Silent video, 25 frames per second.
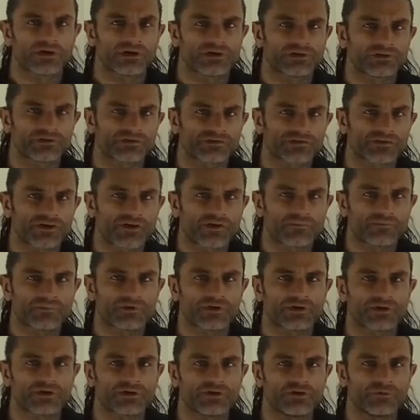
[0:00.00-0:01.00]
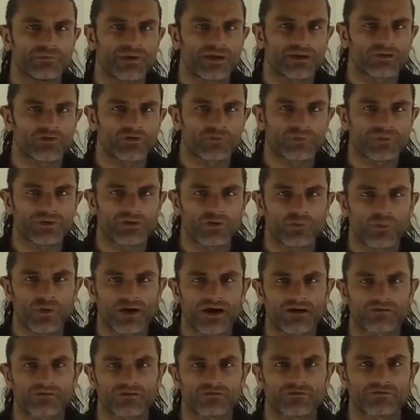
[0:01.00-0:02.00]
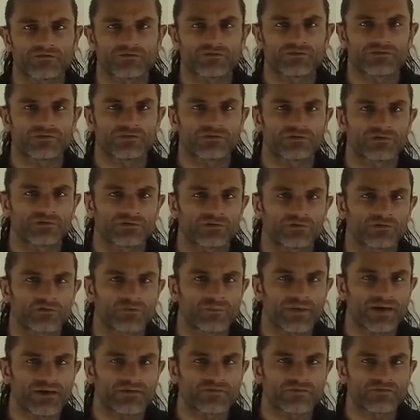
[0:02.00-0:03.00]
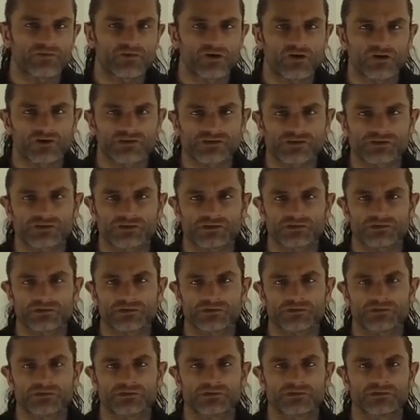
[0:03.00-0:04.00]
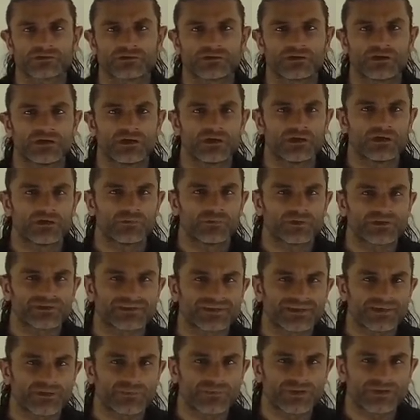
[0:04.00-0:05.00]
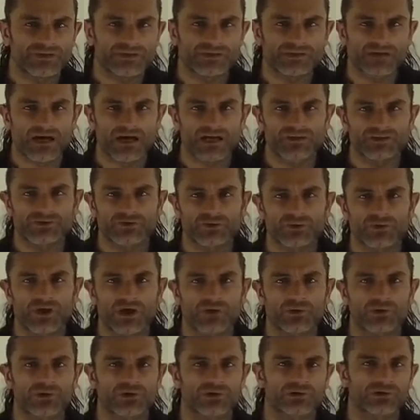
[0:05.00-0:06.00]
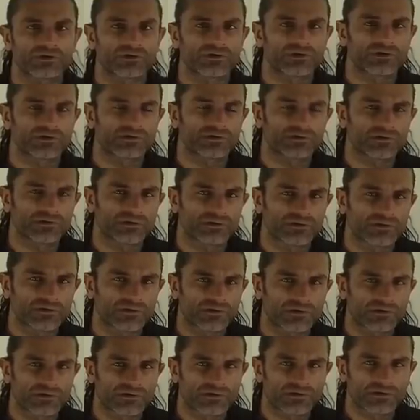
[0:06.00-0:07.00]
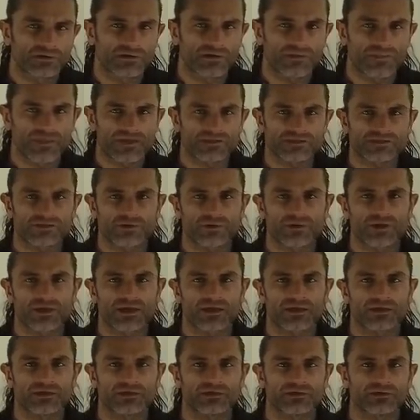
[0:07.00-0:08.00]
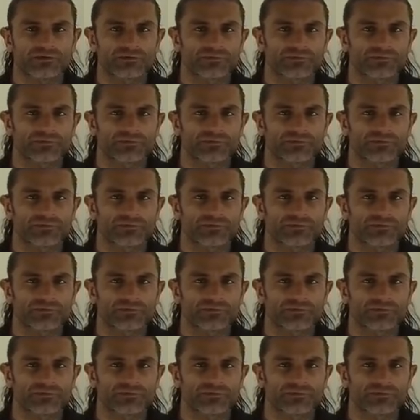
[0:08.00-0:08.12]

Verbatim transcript: and some you may not be aware of, or may have forgotten. But deep inside you know, and that's okay.